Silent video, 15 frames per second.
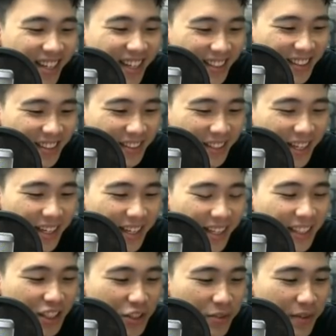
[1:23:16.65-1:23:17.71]

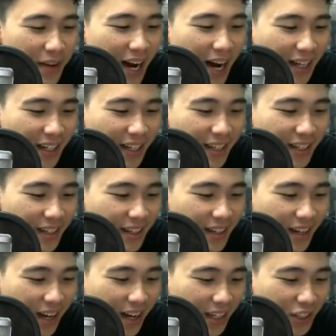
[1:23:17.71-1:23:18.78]
It's actually very ugly.
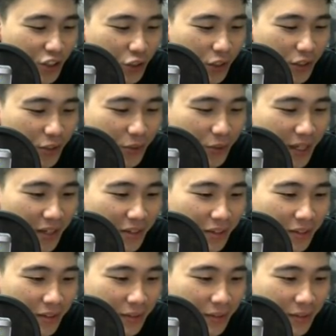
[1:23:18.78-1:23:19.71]
I can show it to you now.